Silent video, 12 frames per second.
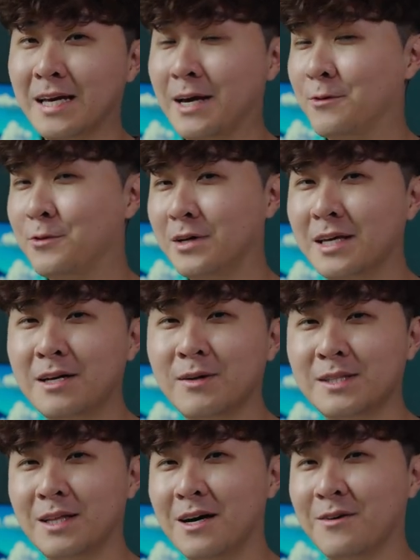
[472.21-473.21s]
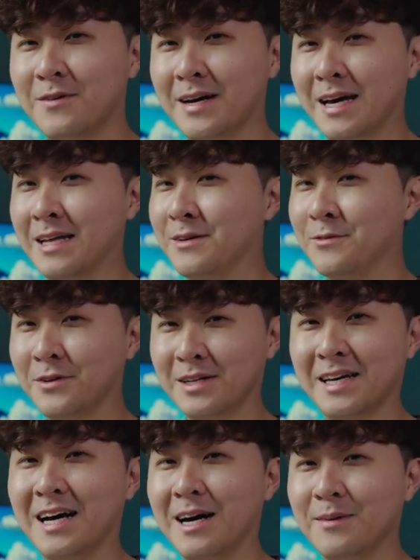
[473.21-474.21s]
It really goes a long way and it
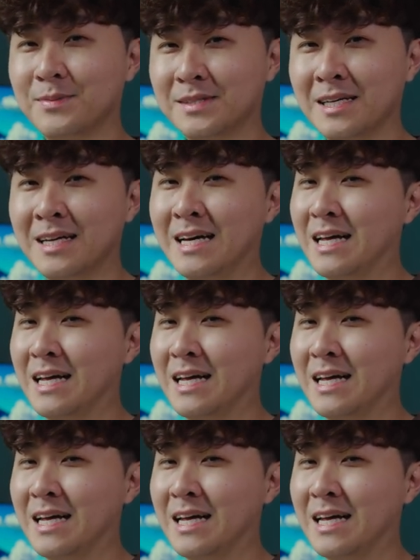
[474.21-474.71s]
really helps.